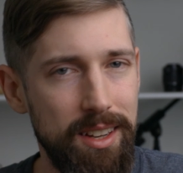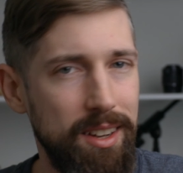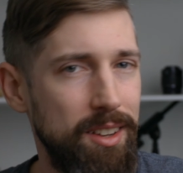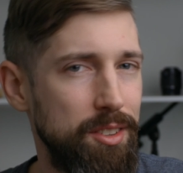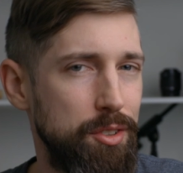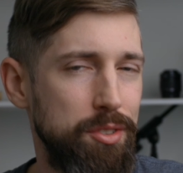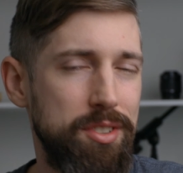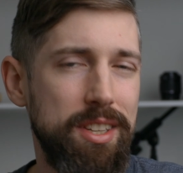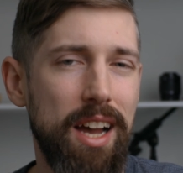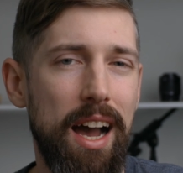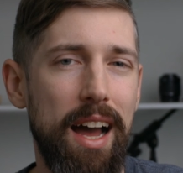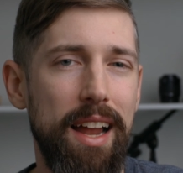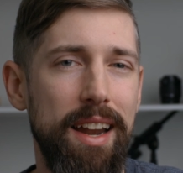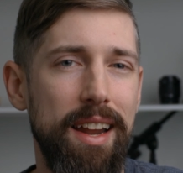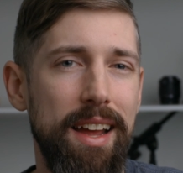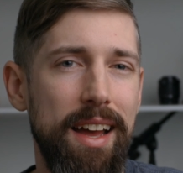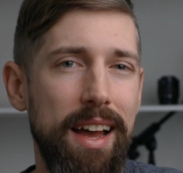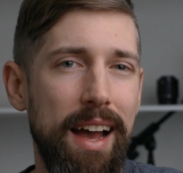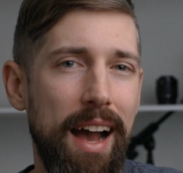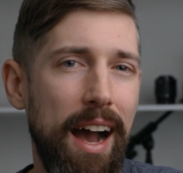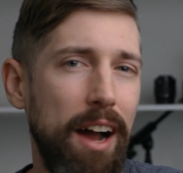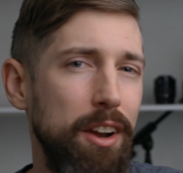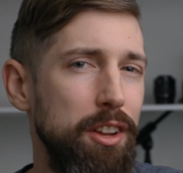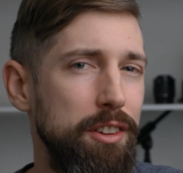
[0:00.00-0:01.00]
So Scott,
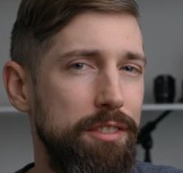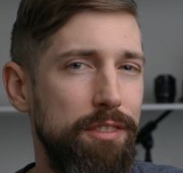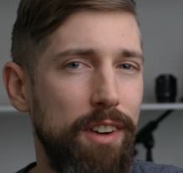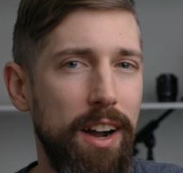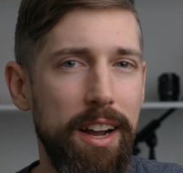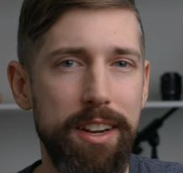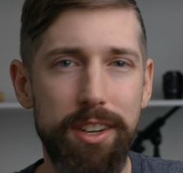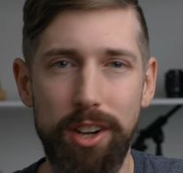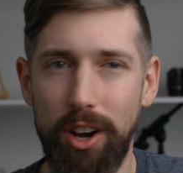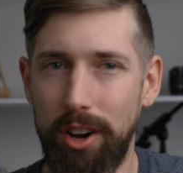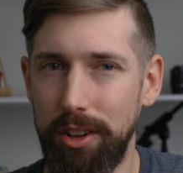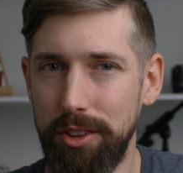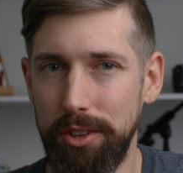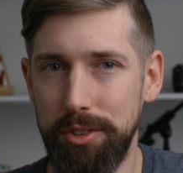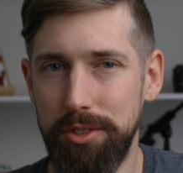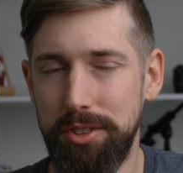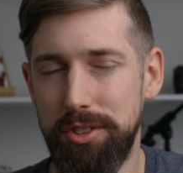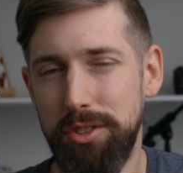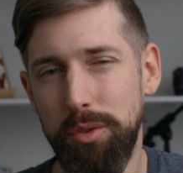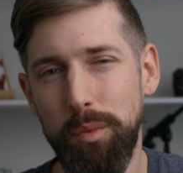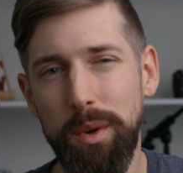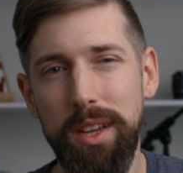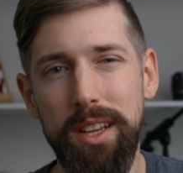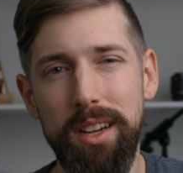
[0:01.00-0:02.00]
how do you find all those
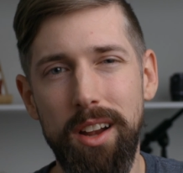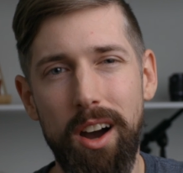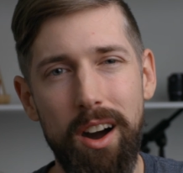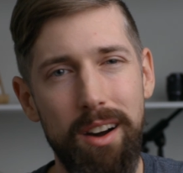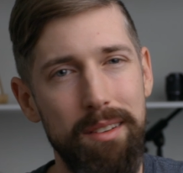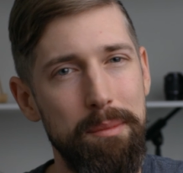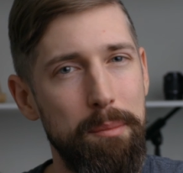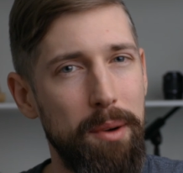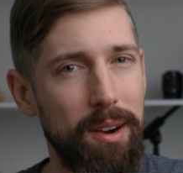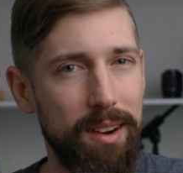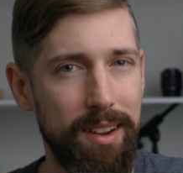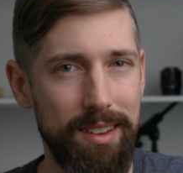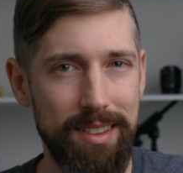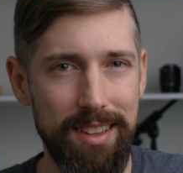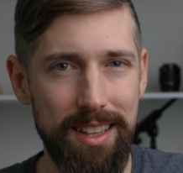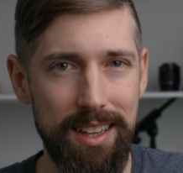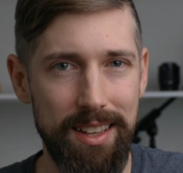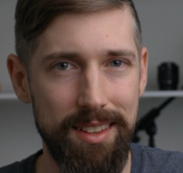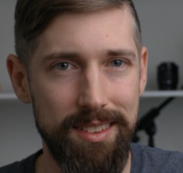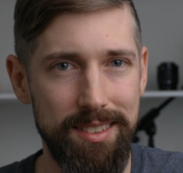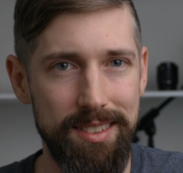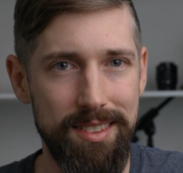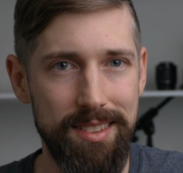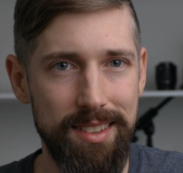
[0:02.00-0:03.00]
sweet off-market
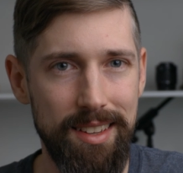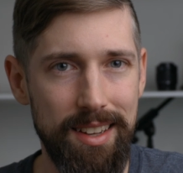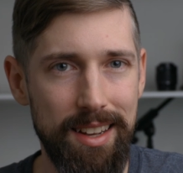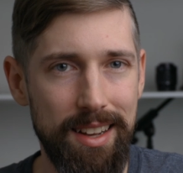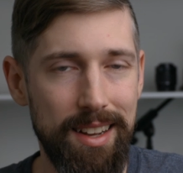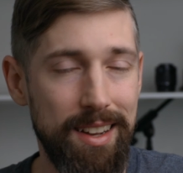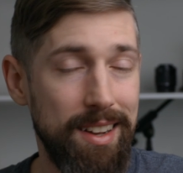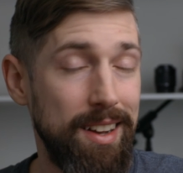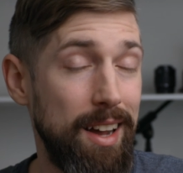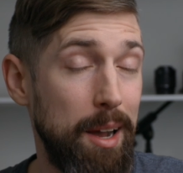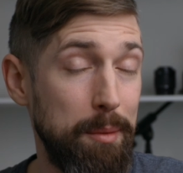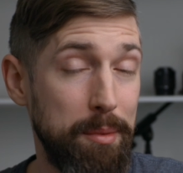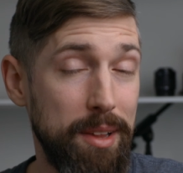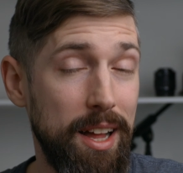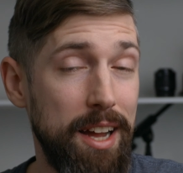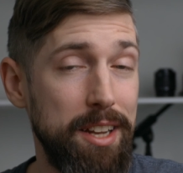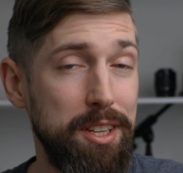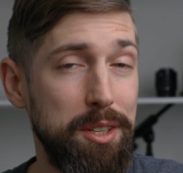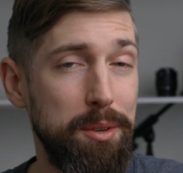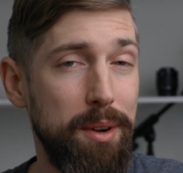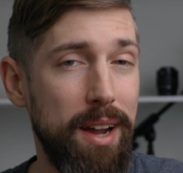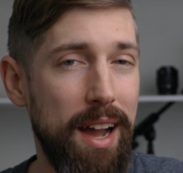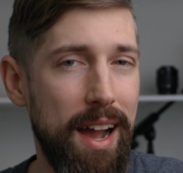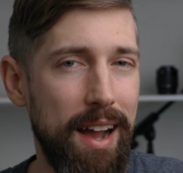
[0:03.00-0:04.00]
leads? I'm glad
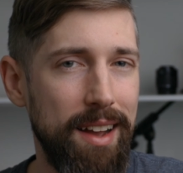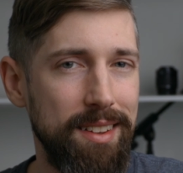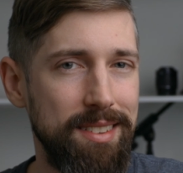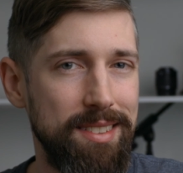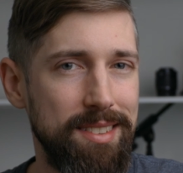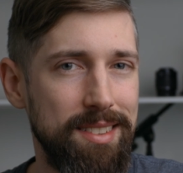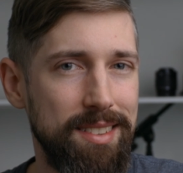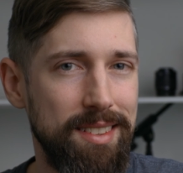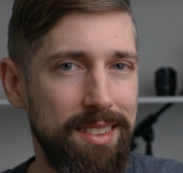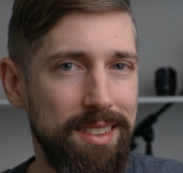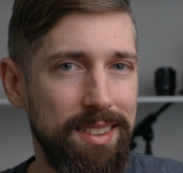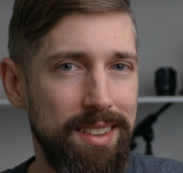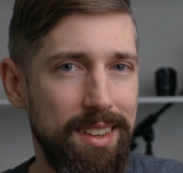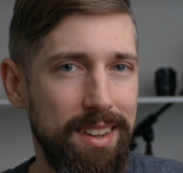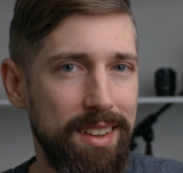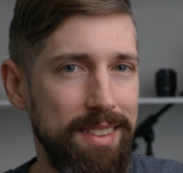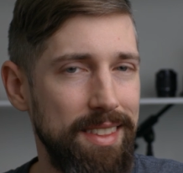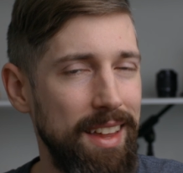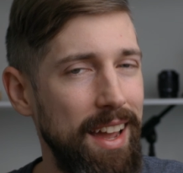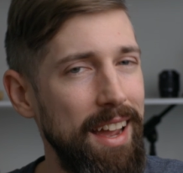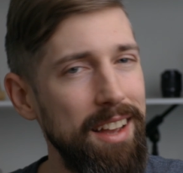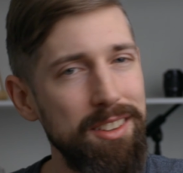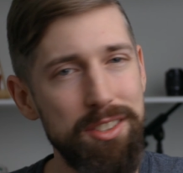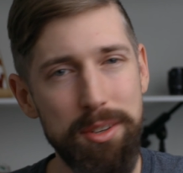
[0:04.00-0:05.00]
you asked.
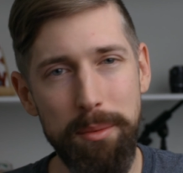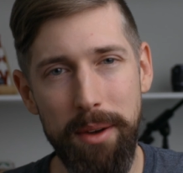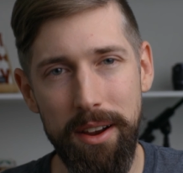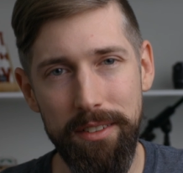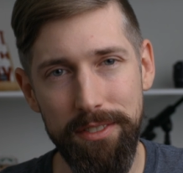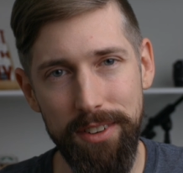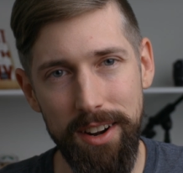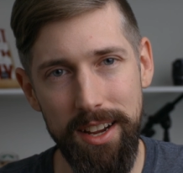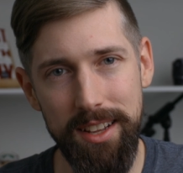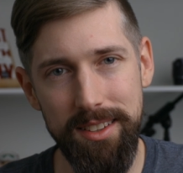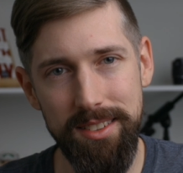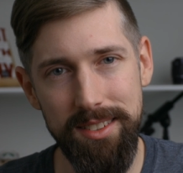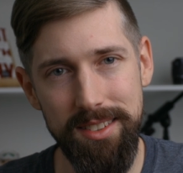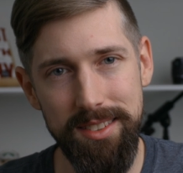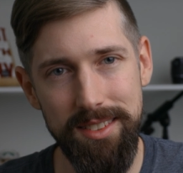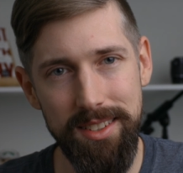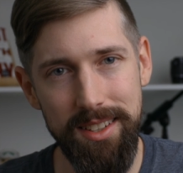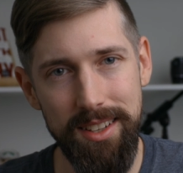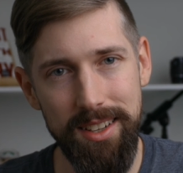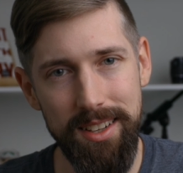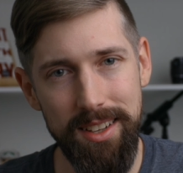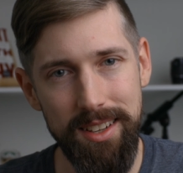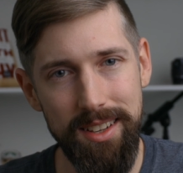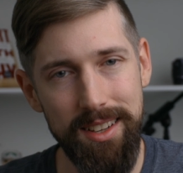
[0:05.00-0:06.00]
The answer, my friends,
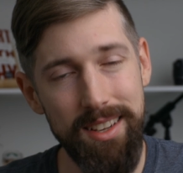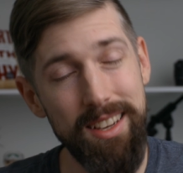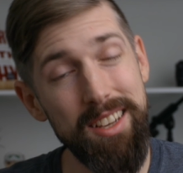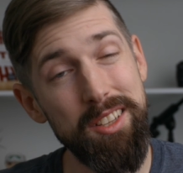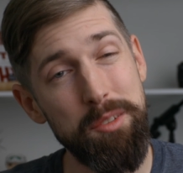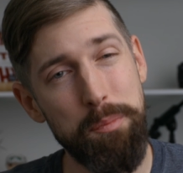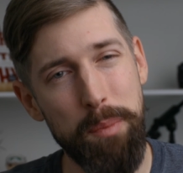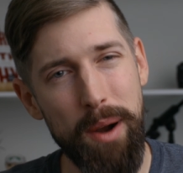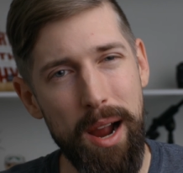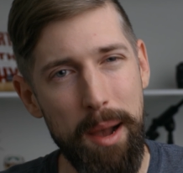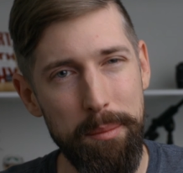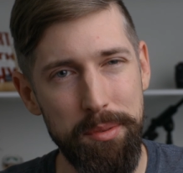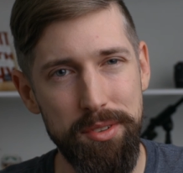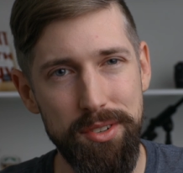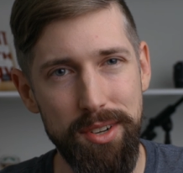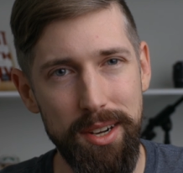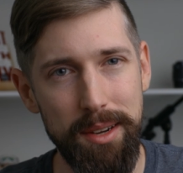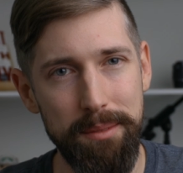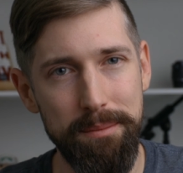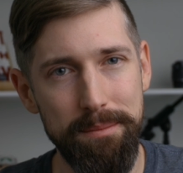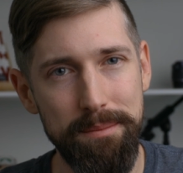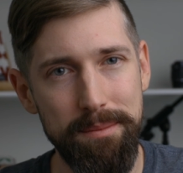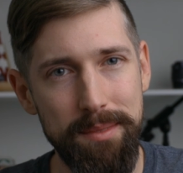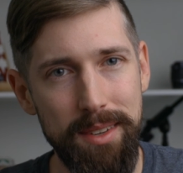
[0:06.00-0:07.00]
is
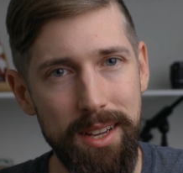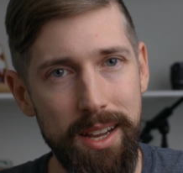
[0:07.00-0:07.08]
PropStream.